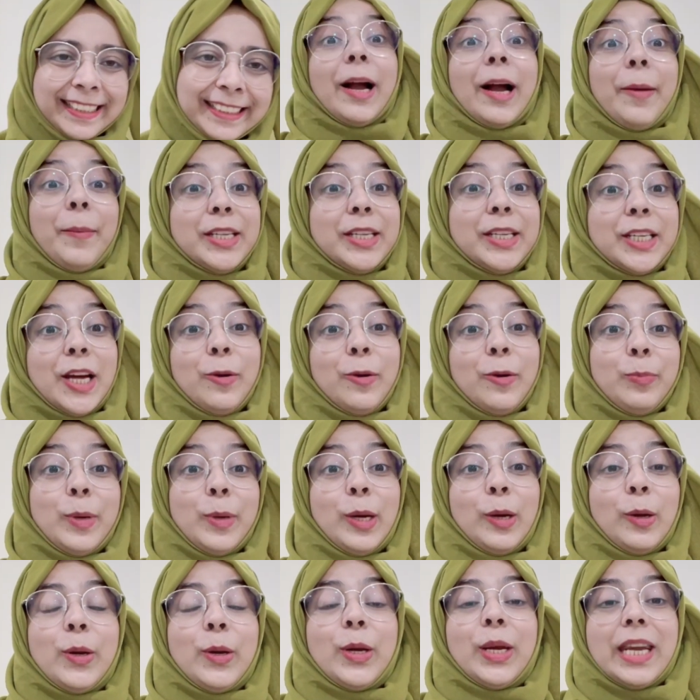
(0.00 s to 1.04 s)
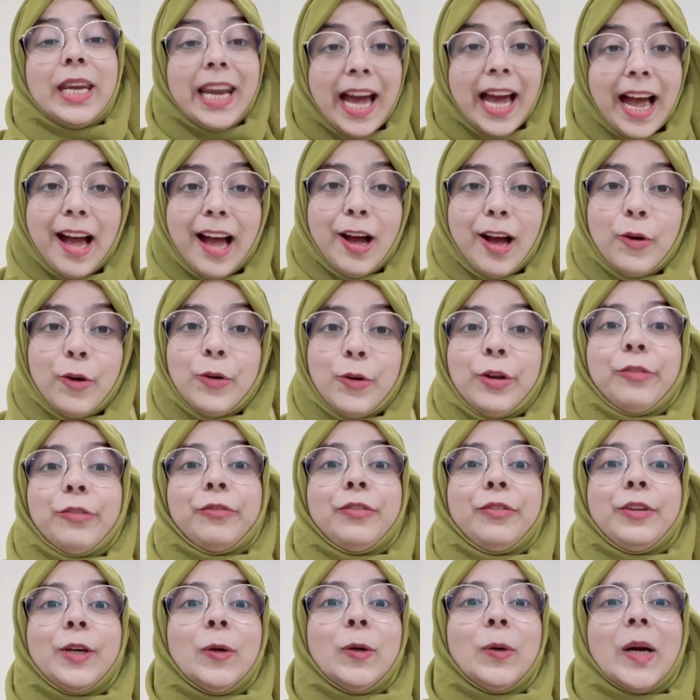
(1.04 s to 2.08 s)
Comment down below now
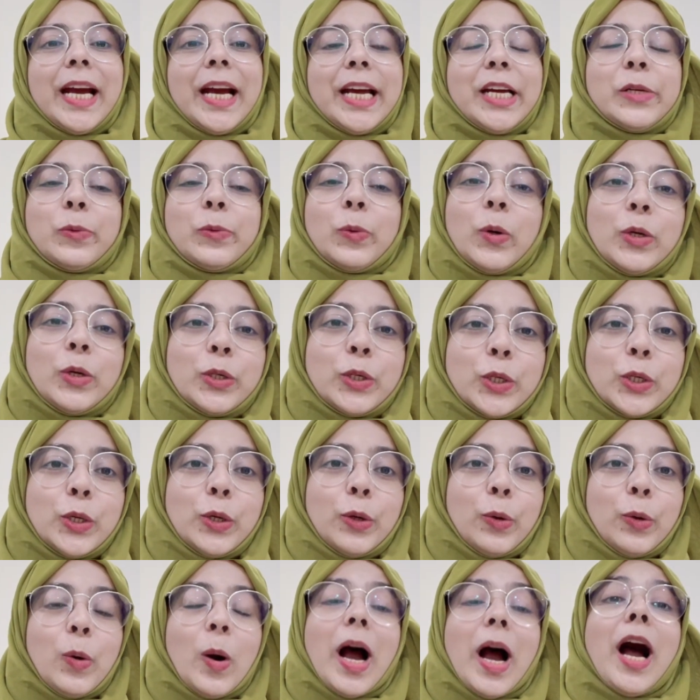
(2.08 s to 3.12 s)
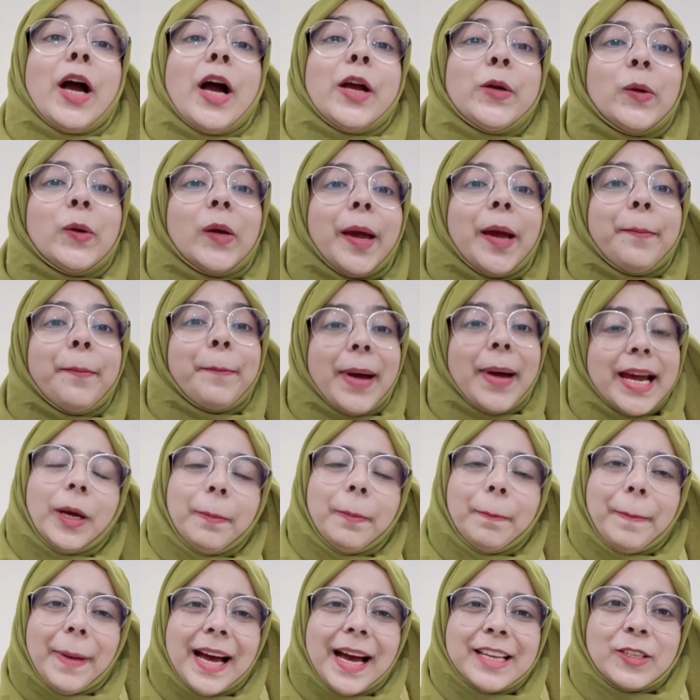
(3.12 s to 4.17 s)
if you guys want to know how you
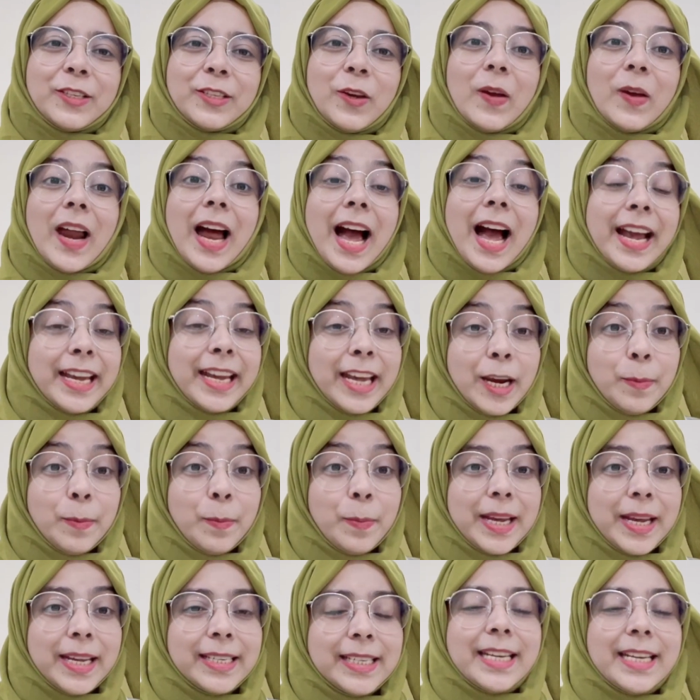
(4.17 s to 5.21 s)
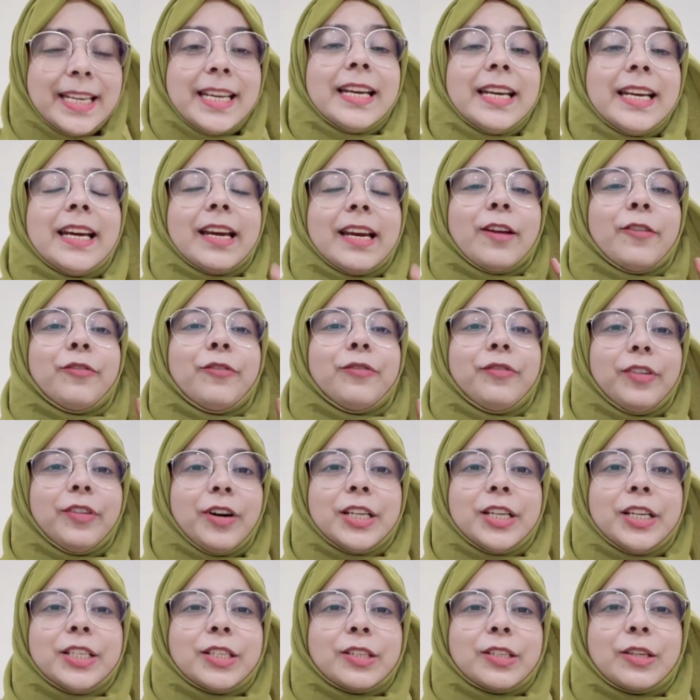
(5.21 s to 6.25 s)
can pass your INBD in a
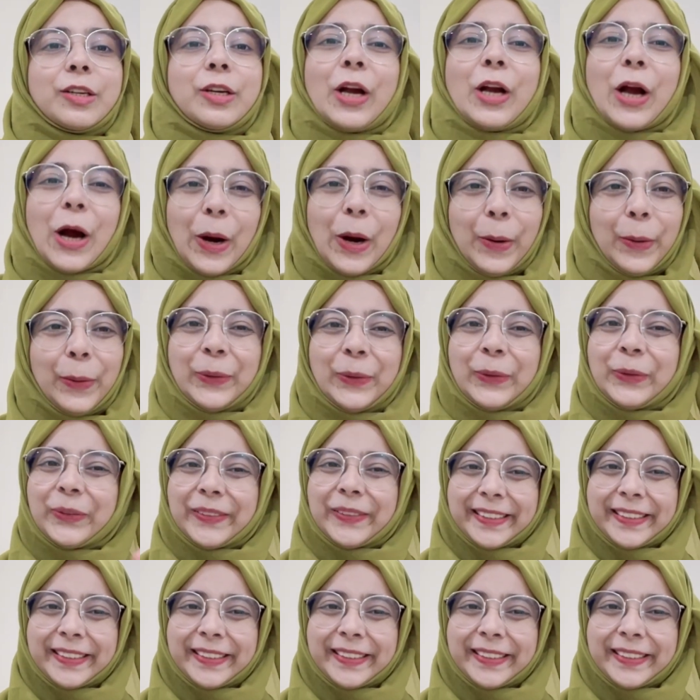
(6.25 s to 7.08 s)
first go.